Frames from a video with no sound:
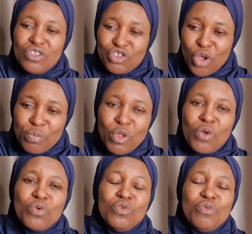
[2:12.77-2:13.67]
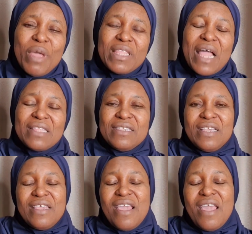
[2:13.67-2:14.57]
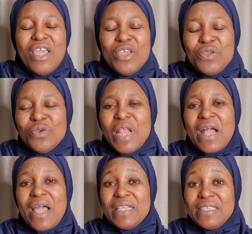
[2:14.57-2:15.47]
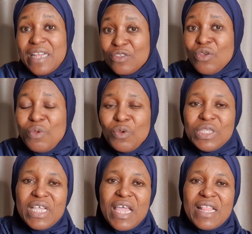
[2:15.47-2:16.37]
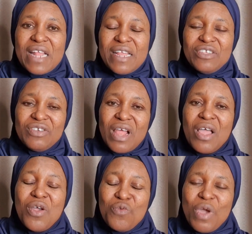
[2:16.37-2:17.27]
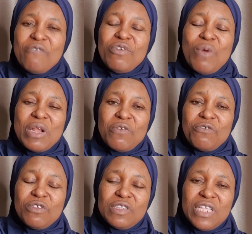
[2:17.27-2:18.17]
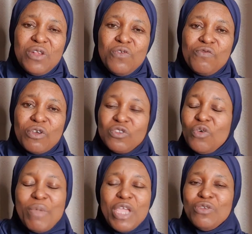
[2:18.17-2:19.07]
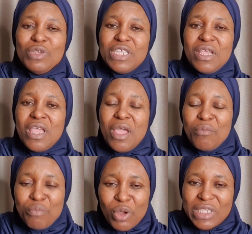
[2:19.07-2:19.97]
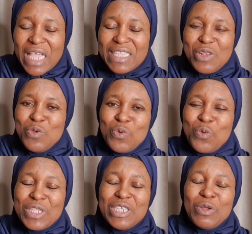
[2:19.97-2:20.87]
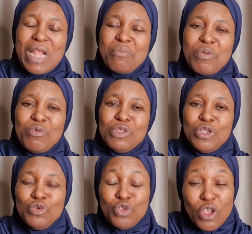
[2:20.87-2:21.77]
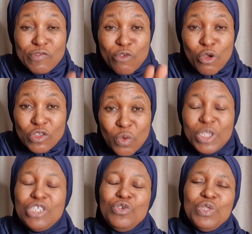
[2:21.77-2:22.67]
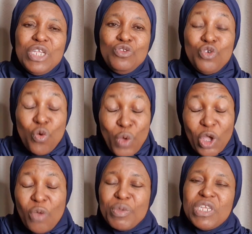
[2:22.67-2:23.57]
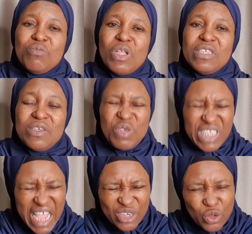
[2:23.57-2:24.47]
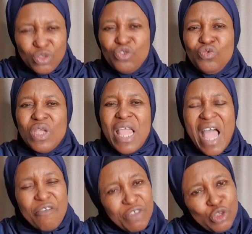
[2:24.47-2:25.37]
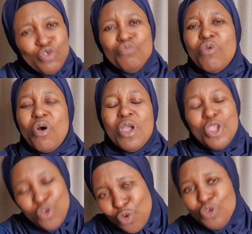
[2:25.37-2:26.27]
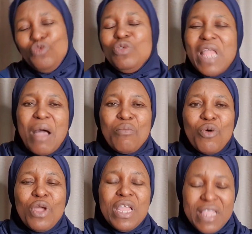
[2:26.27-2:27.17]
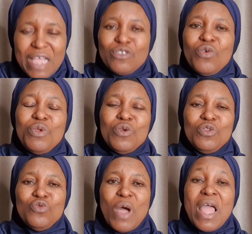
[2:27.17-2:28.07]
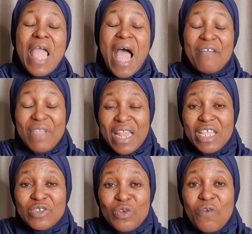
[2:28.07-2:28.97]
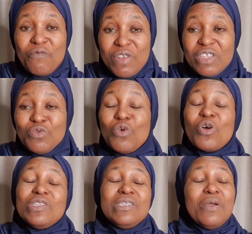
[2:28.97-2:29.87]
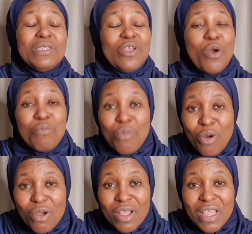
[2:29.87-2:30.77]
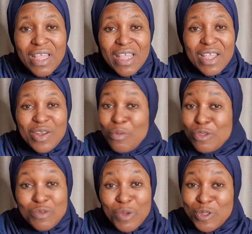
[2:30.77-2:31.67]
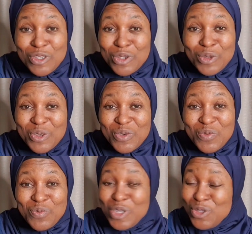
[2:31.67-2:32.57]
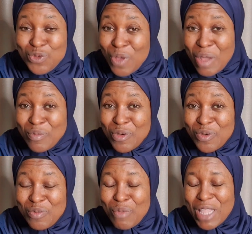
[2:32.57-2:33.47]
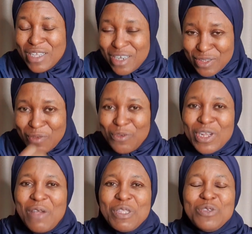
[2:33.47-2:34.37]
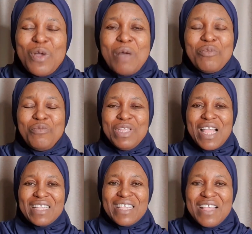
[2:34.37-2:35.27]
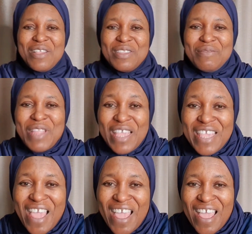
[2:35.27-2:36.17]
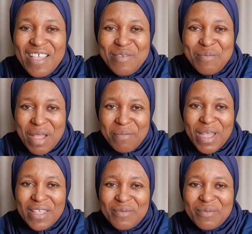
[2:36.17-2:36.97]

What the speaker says: Chop knuckle, do better thing here. You know that kind of thing. And so we go take care that Nigeria where every one of us they look for. So may you know they bother, they look, what other people they do. Just focus on what you did. You go wake up in the morning and say, what I don't do. I feel do more, you go do that more. Now so we go do it. After election don't finish, we will consider and say, oh, more. Don't be small too. We do more. By the grace of God, now what's going to happen with that? Take care, eh? Bye-bye.